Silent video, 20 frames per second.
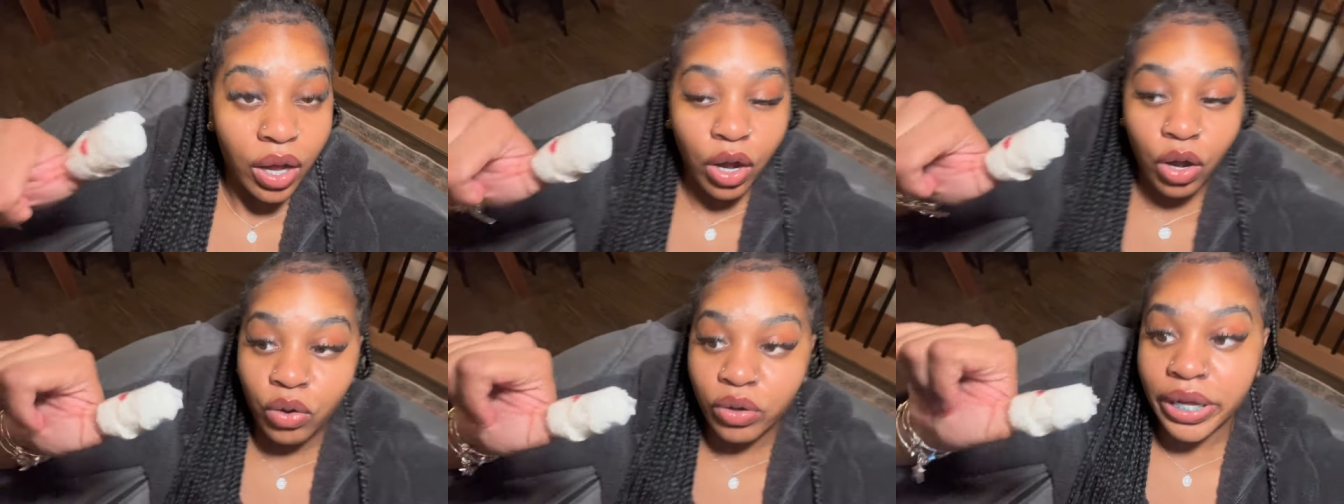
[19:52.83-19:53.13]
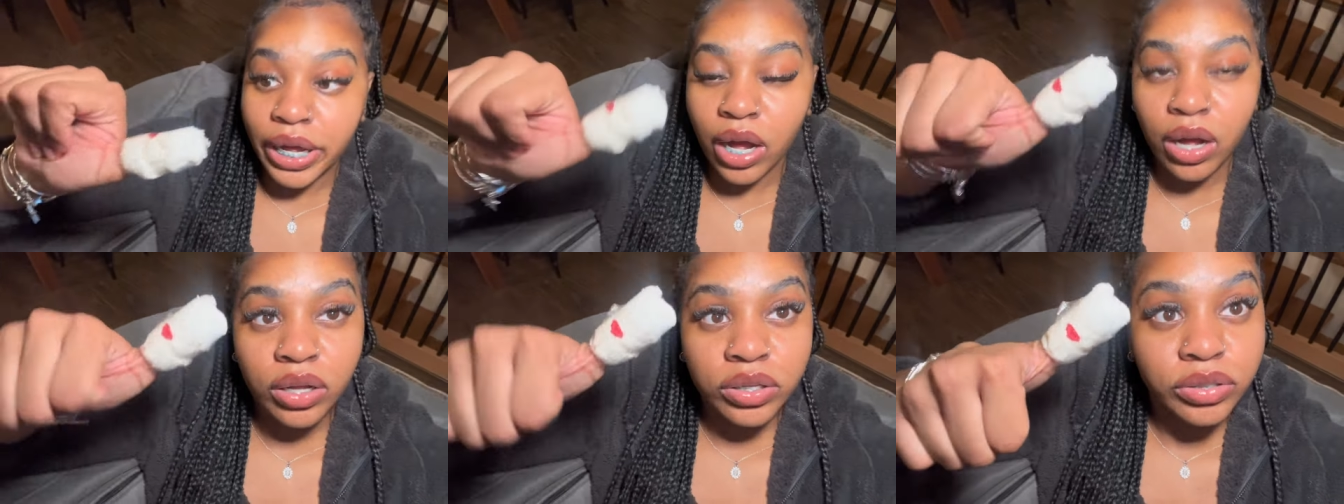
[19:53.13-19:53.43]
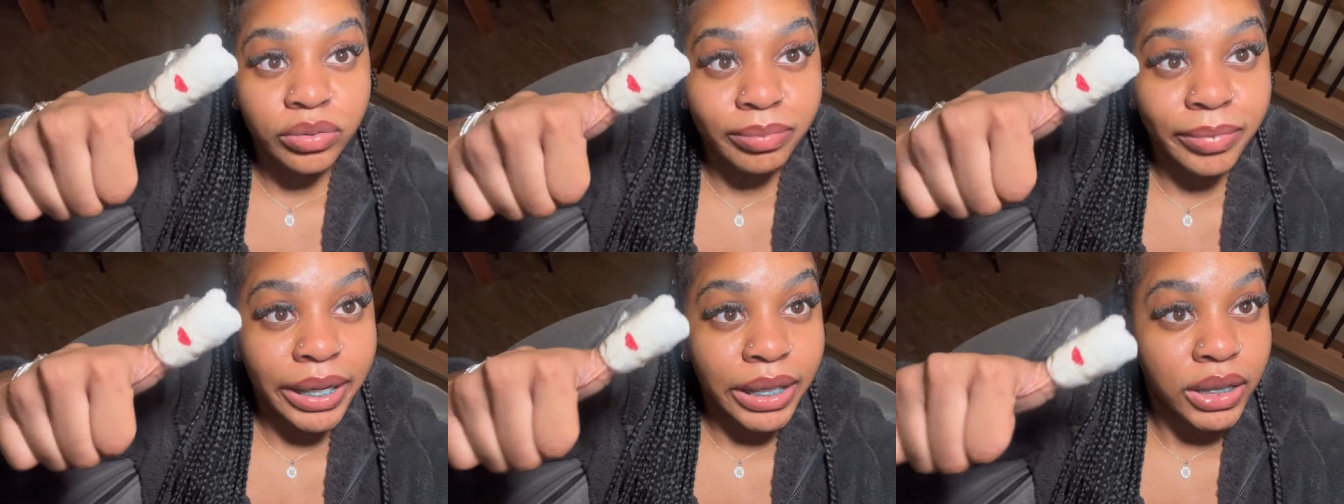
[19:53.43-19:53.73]
Oh yeah,
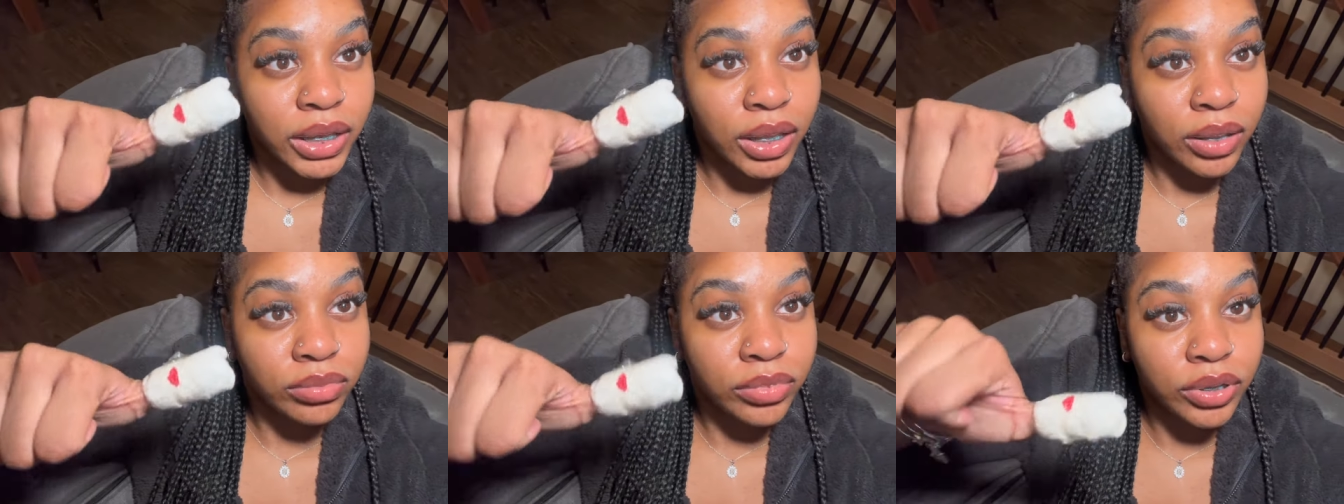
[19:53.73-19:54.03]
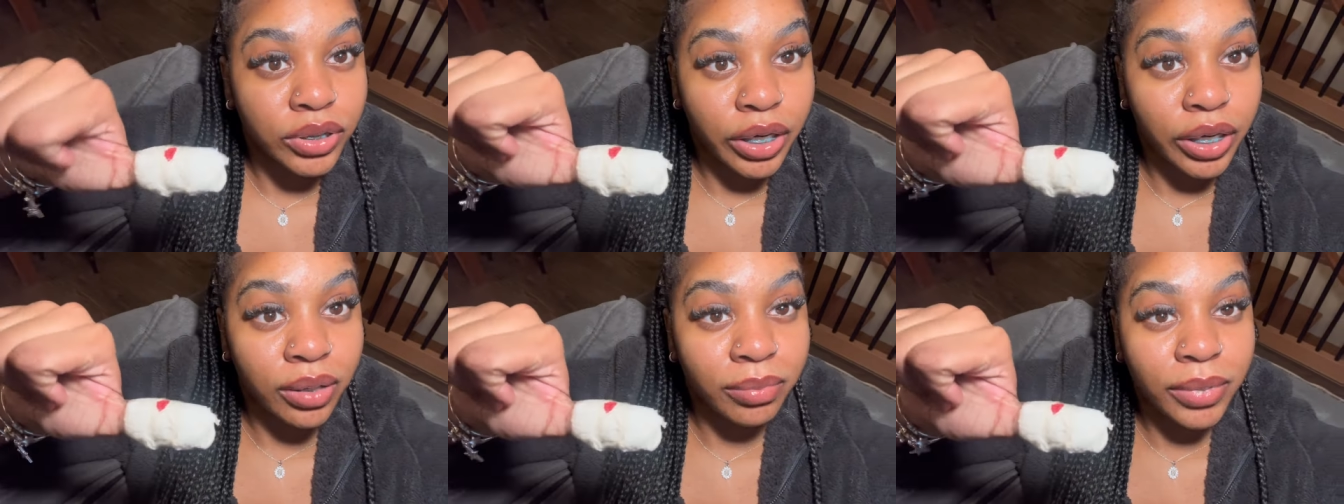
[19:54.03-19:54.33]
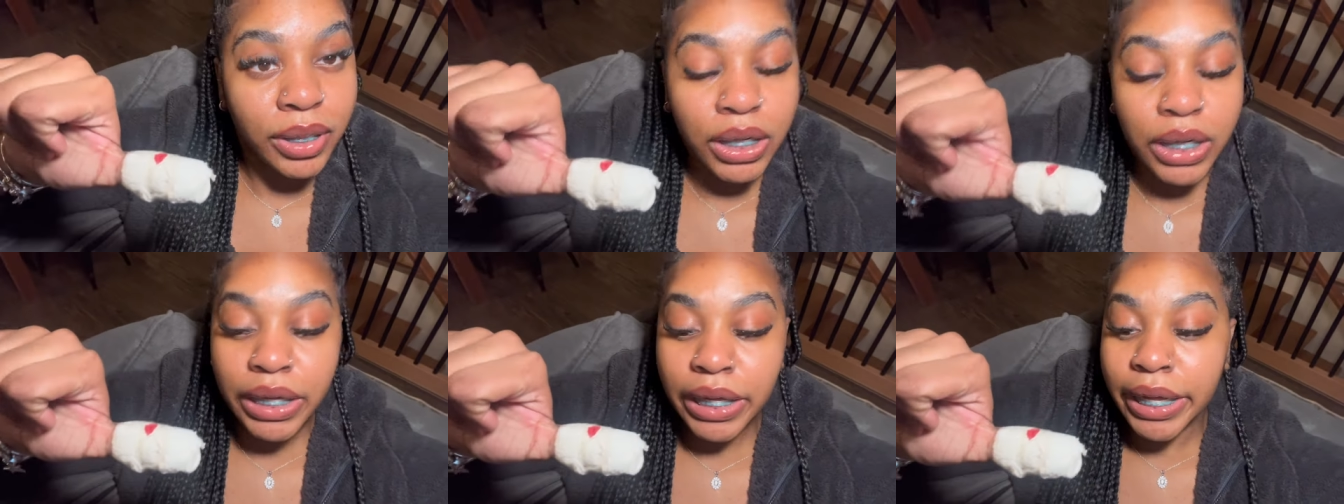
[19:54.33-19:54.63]
also my thumb started
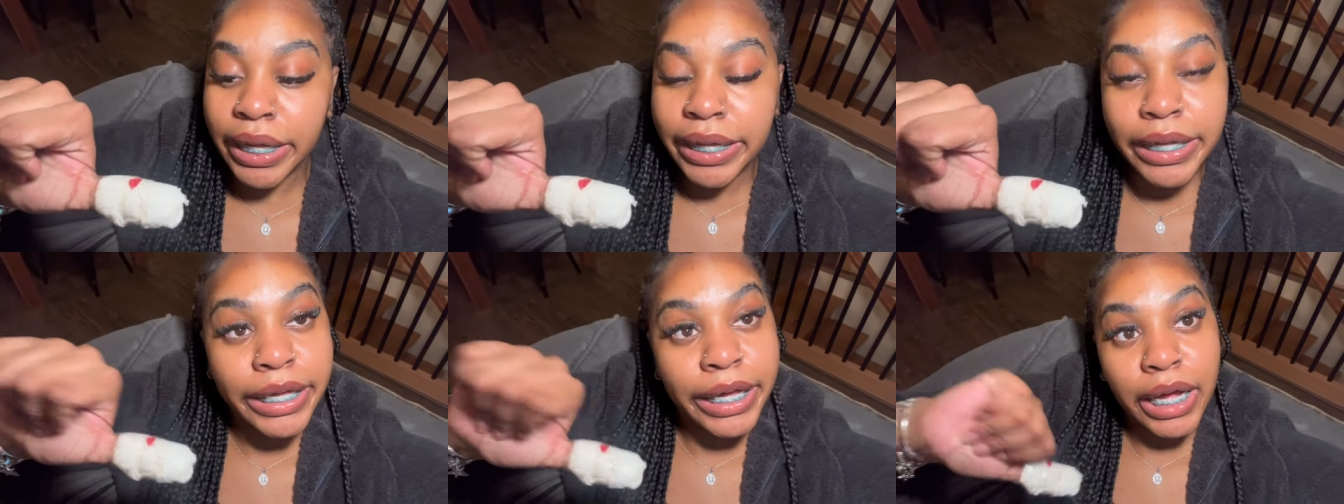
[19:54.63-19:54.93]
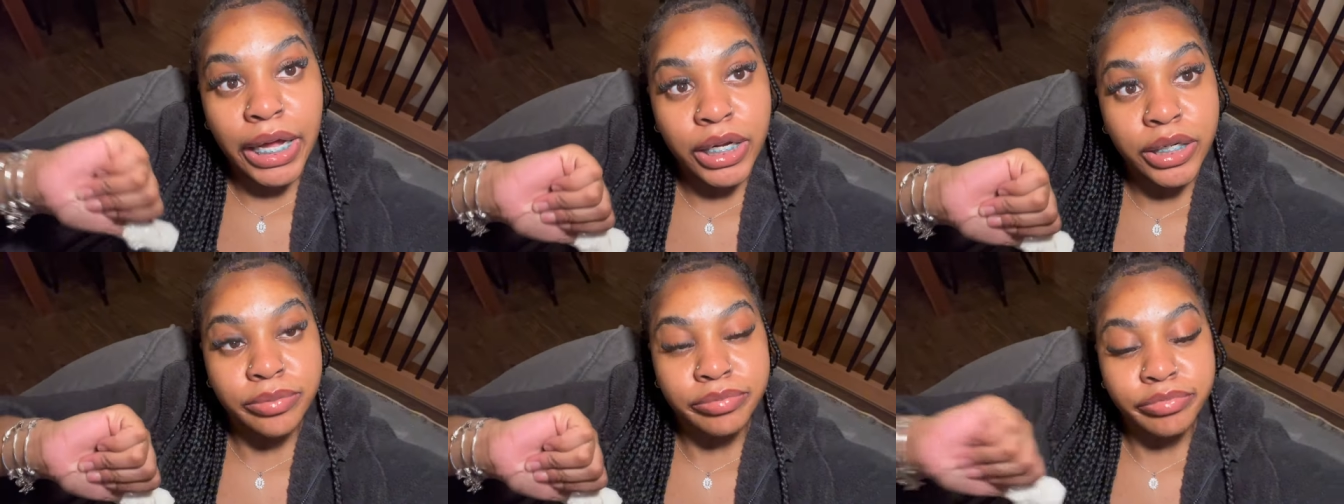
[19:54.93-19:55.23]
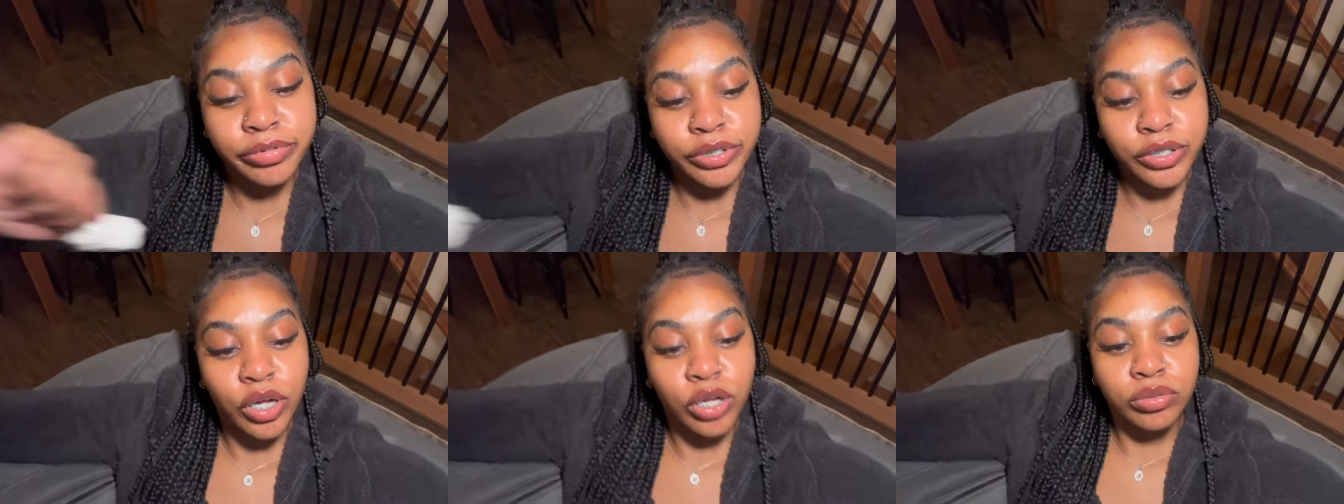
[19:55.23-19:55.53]
bleeding
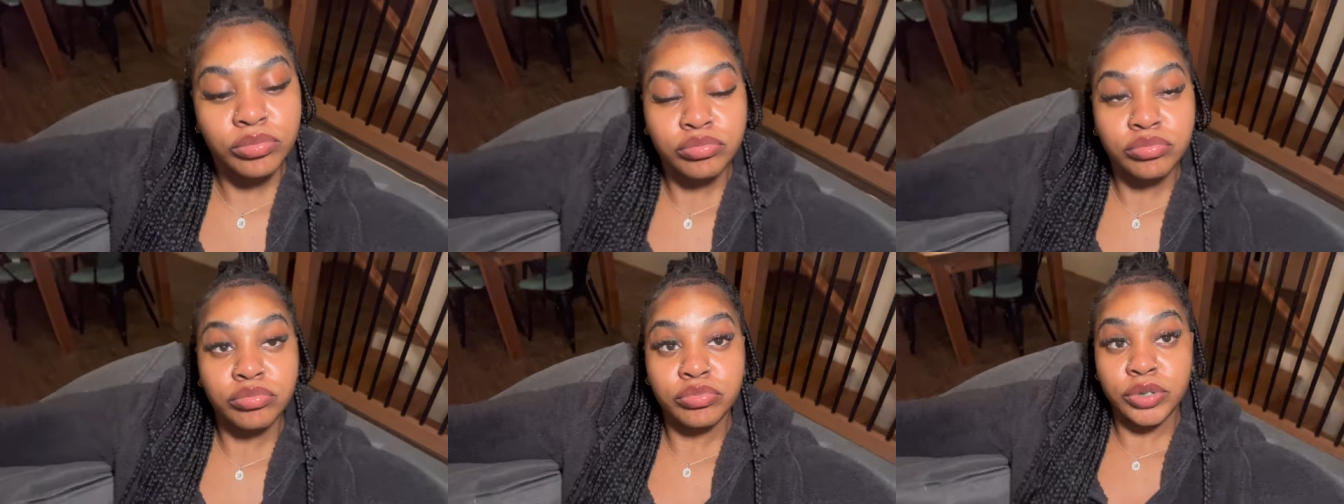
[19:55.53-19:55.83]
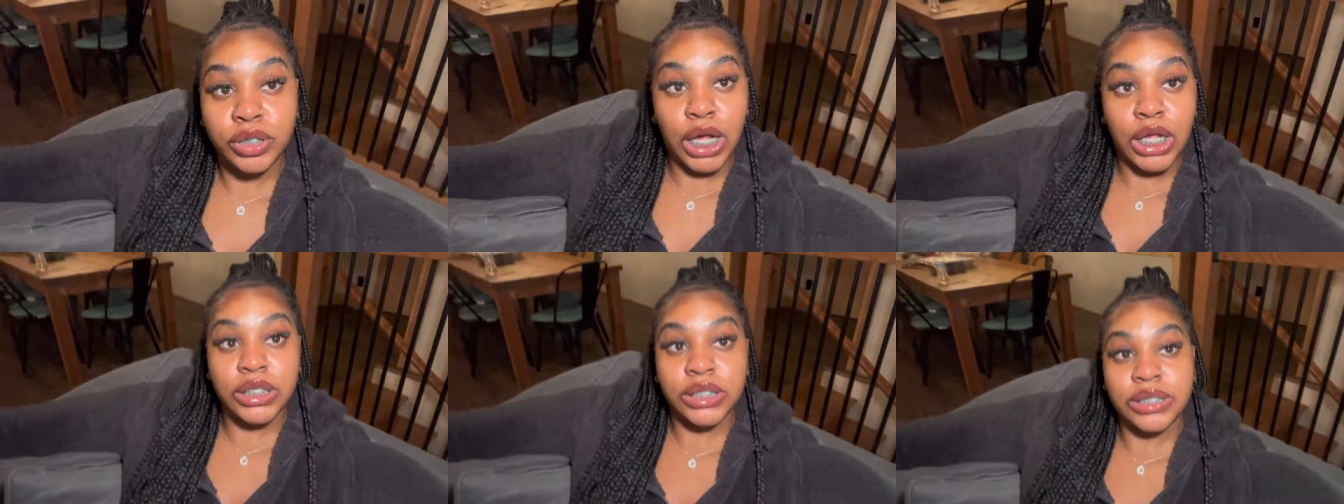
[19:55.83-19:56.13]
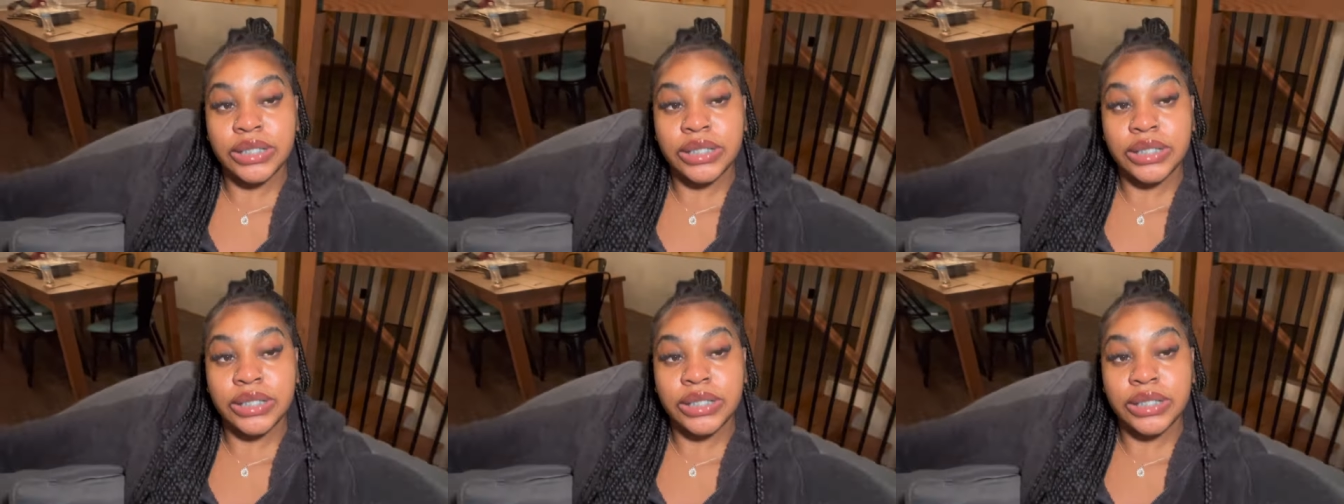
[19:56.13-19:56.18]
again, so that's